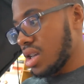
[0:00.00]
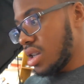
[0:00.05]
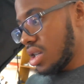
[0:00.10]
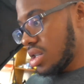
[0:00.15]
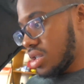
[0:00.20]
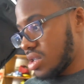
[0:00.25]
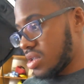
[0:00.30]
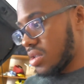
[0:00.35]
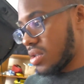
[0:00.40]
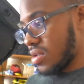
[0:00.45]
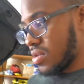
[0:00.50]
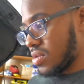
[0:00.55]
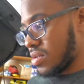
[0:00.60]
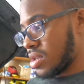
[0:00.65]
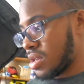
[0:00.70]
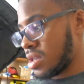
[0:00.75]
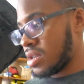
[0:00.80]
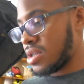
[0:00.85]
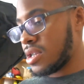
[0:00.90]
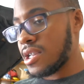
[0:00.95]
So
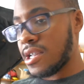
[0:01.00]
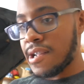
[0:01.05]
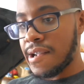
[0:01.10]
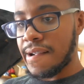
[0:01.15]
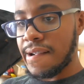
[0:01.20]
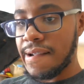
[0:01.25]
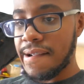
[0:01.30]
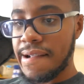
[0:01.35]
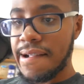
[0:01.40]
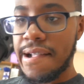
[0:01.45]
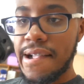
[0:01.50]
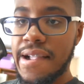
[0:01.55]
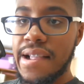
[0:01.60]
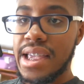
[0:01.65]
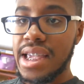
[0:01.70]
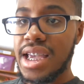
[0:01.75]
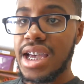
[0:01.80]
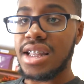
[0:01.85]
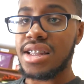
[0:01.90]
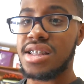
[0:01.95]

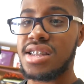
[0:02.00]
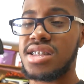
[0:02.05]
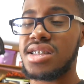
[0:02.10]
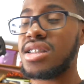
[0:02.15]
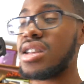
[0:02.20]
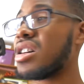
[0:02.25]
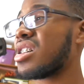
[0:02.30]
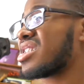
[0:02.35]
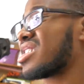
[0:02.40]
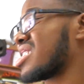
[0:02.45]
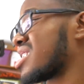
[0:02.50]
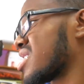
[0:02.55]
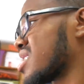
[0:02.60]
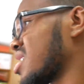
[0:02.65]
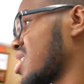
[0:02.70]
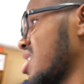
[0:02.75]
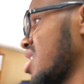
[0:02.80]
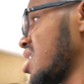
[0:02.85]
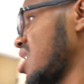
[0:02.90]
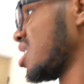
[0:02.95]
kind of sucks.
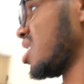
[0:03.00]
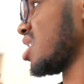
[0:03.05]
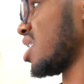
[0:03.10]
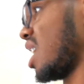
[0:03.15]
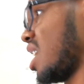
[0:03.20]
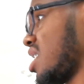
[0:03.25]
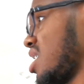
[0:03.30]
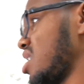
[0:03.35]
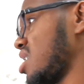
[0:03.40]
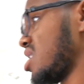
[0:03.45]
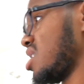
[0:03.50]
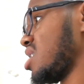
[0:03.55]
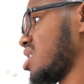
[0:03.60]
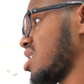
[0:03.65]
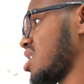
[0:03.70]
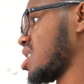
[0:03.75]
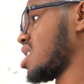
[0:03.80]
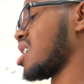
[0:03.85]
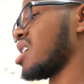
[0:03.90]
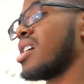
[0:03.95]
I
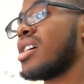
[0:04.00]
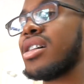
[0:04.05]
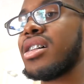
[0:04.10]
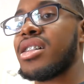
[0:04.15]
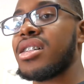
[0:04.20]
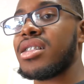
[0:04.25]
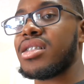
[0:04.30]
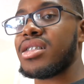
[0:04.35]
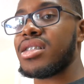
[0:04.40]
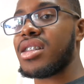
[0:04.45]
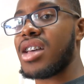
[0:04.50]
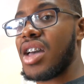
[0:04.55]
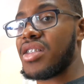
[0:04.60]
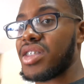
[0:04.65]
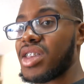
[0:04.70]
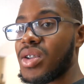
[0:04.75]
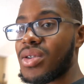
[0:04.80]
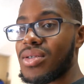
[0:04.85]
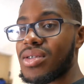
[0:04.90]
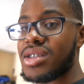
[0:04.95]
have
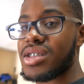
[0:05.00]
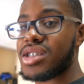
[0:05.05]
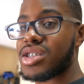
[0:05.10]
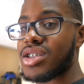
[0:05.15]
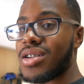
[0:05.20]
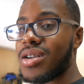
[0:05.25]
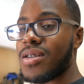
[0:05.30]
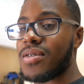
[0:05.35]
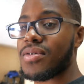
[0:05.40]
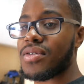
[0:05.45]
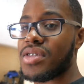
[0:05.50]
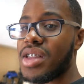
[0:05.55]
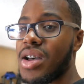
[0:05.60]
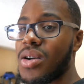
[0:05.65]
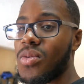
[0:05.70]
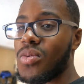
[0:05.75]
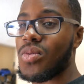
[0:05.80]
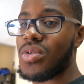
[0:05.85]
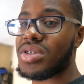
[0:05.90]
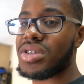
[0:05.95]
to get rid of this car for that
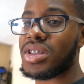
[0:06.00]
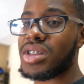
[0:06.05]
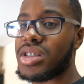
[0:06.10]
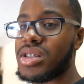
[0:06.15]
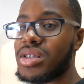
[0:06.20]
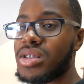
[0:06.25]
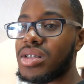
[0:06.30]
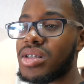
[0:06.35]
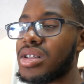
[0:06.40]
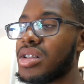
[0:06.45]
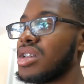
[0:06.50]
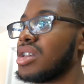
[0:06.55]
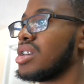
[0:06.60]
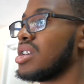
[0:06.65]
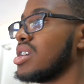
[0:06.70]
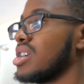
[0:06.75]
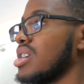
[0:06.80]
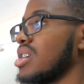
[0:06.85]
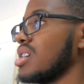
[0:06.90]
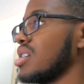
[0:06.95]
one little
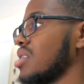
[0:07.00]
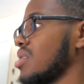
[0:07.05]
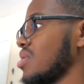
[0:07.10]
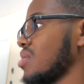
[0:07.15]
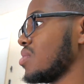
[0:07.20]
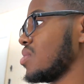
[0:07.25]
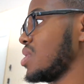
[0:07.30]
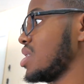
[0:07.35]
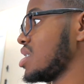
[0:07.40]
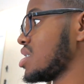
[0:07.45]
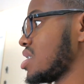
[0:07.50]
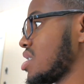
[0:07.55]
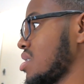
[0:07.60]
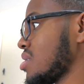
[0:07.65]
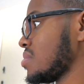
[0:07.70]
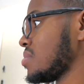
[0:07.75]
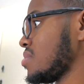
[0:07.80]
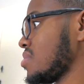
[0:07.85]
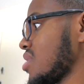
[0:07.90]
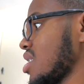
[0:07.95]

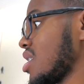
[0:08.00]
reason.